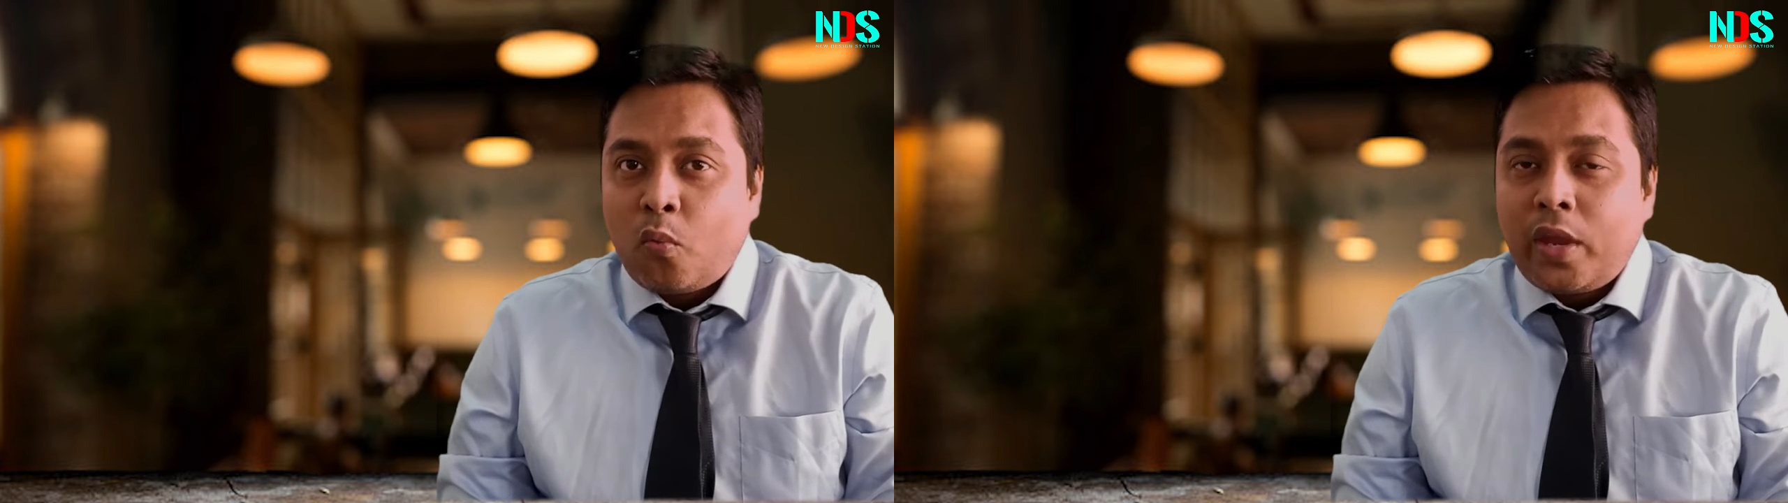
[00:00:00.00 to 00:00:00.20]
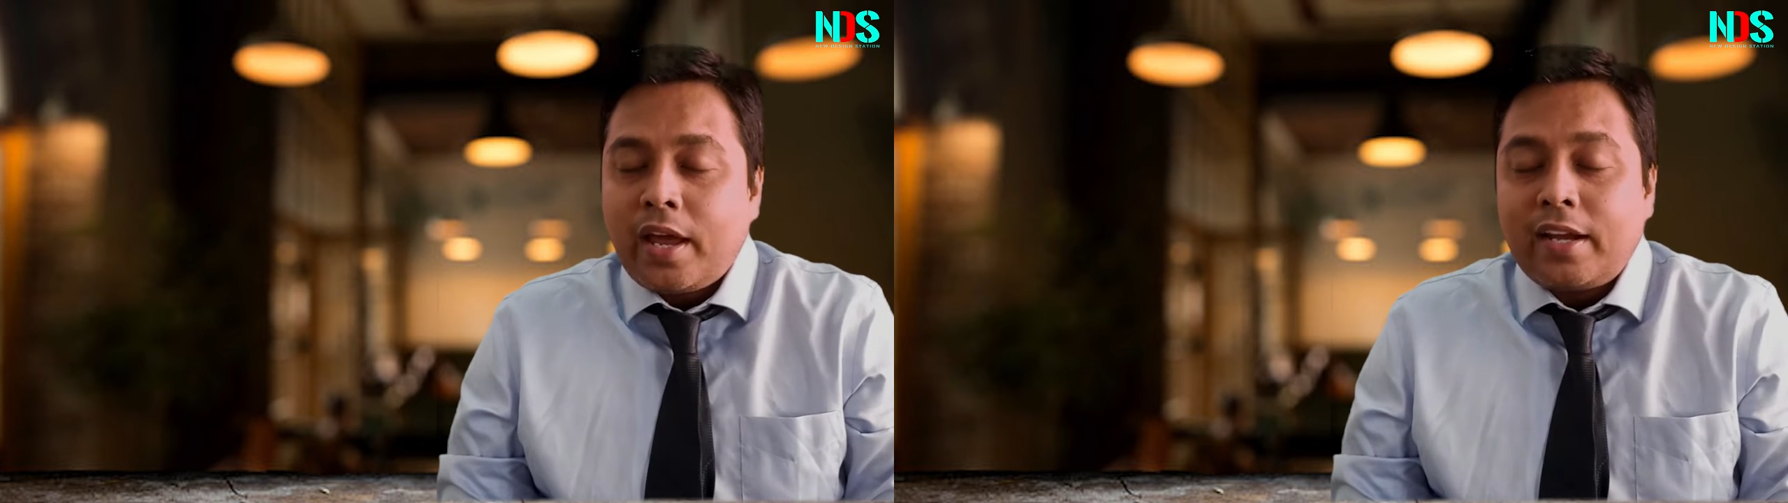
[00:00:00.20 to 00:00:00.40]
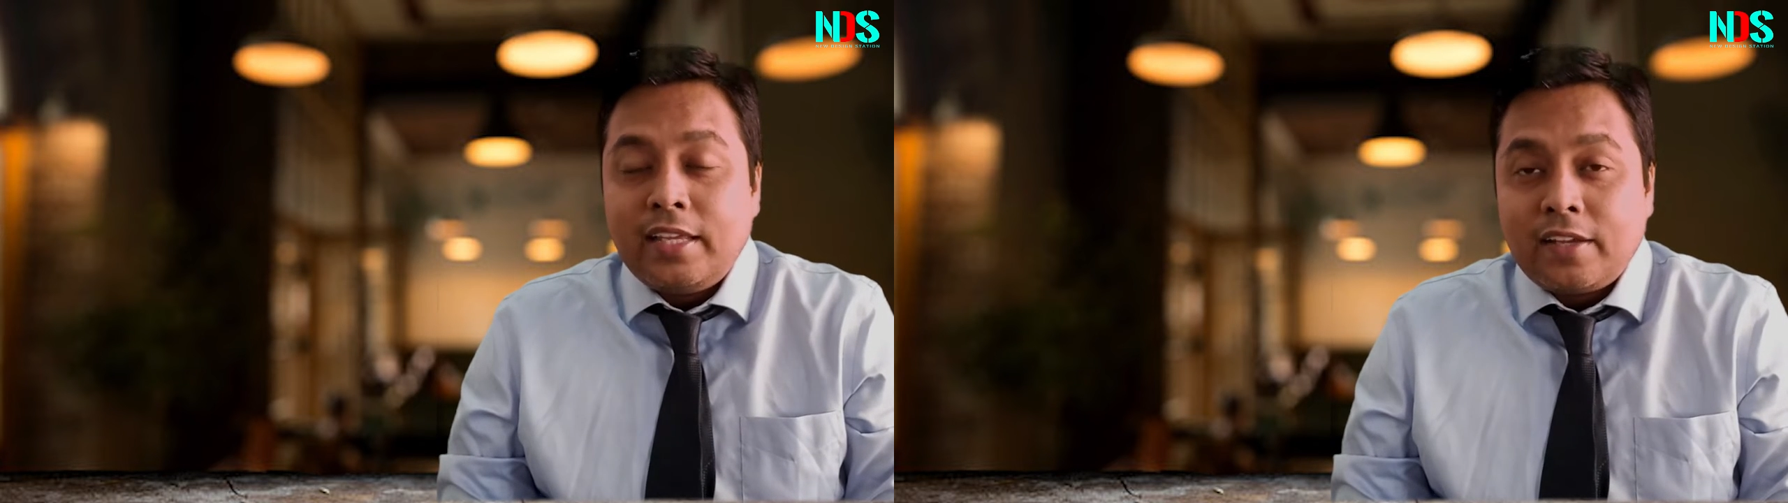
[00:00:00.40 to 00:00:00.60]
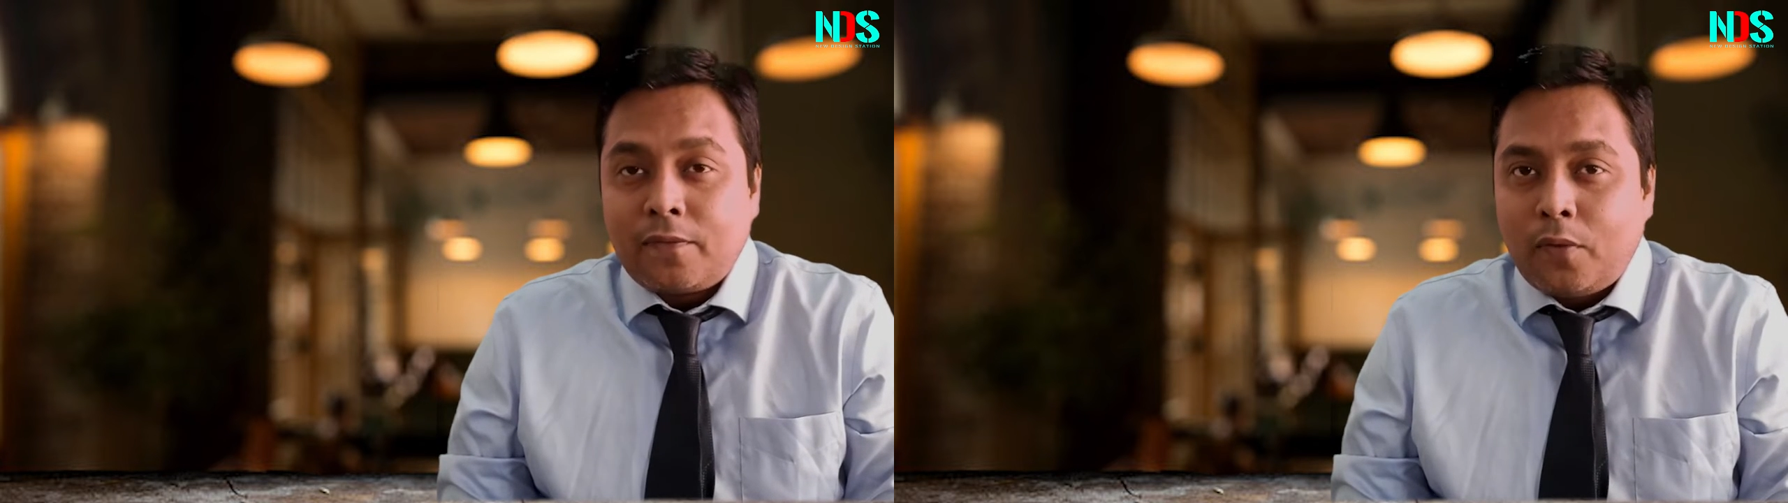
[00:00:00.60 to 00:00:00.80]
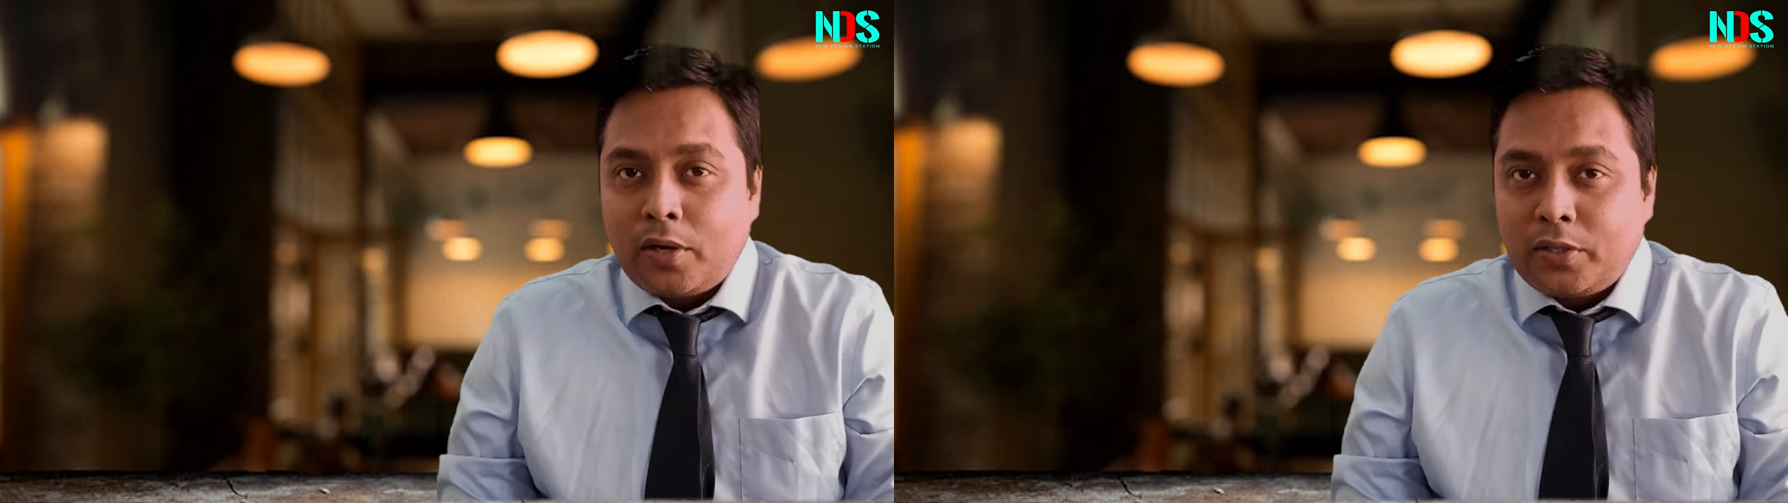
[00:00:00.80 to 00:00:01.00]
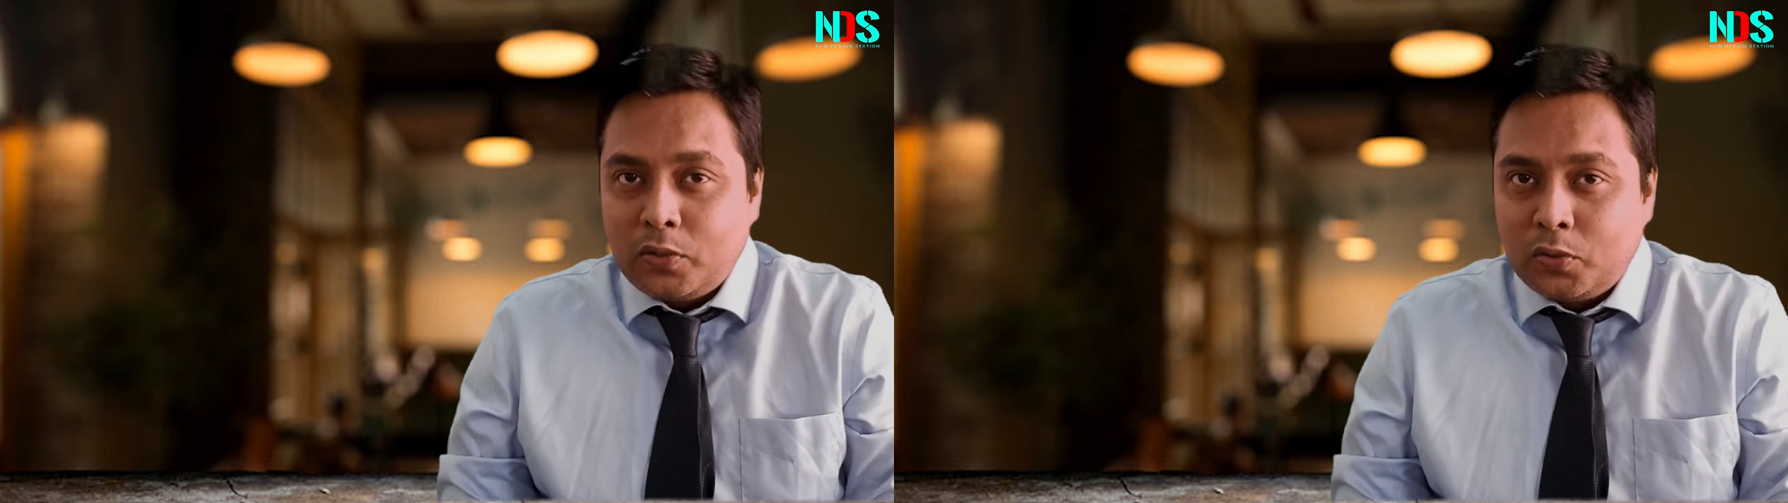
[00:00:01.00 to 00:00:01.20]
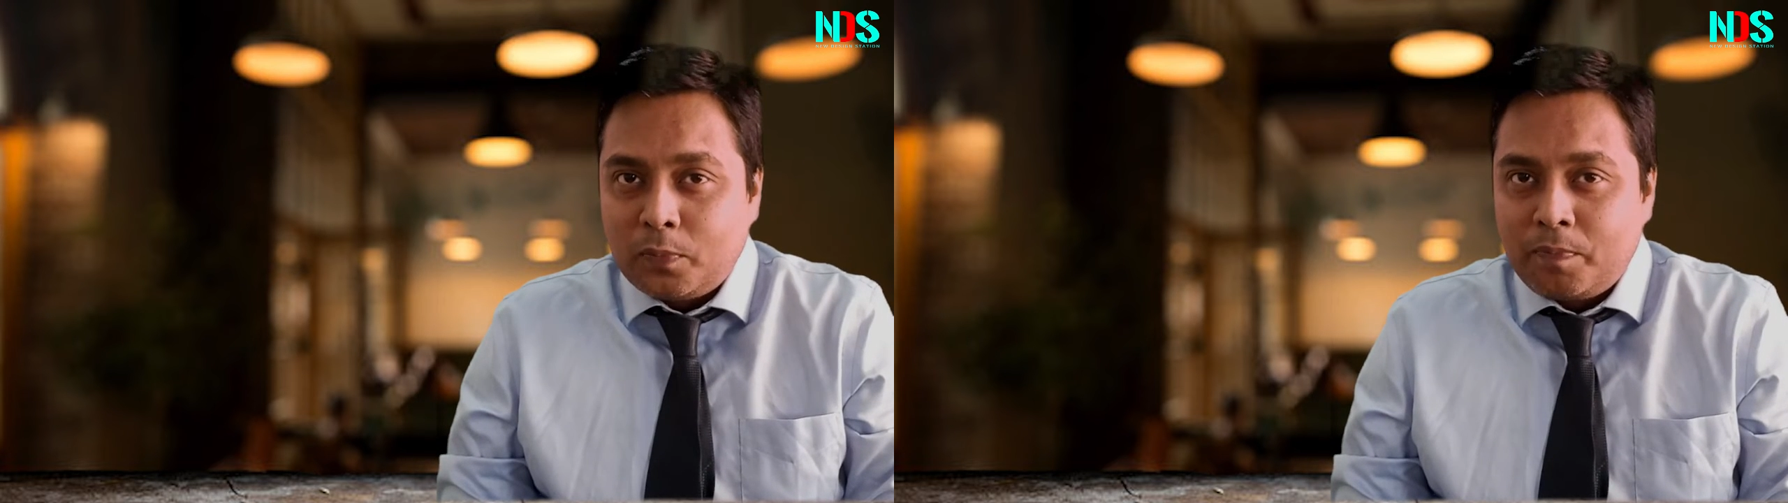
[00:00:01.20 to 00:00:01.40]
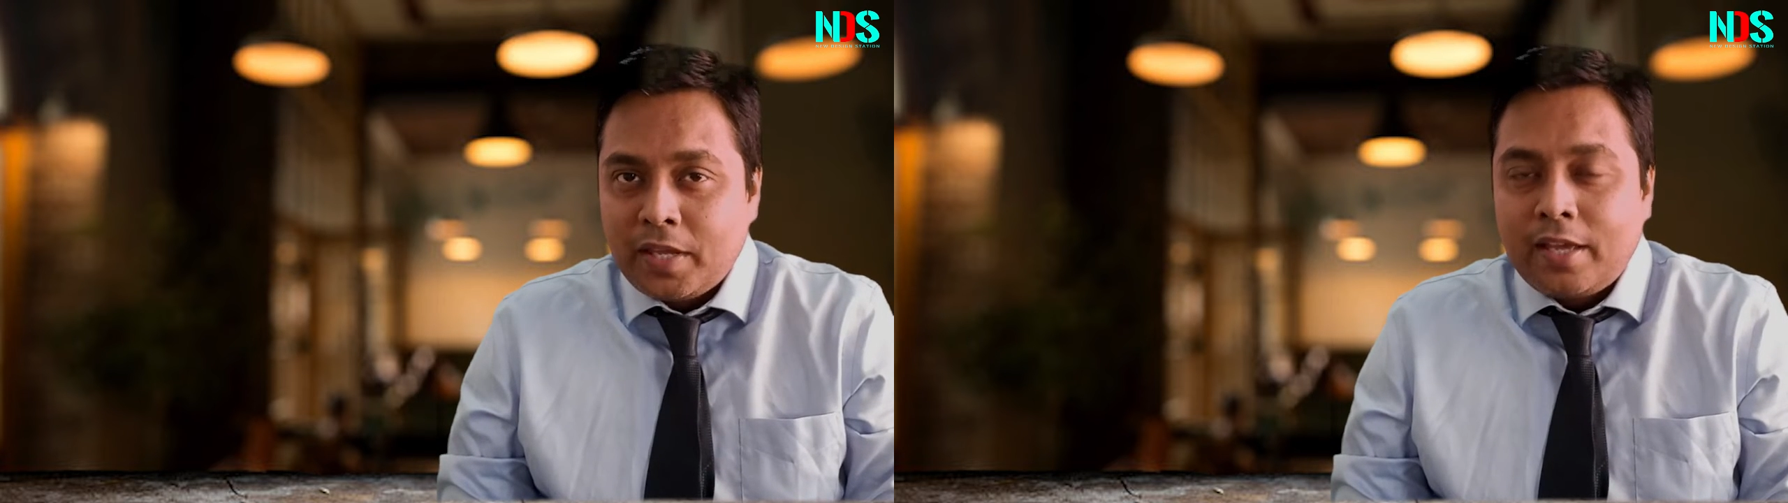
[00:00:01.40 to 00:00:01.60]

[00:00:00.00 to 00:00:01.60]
we are here for you.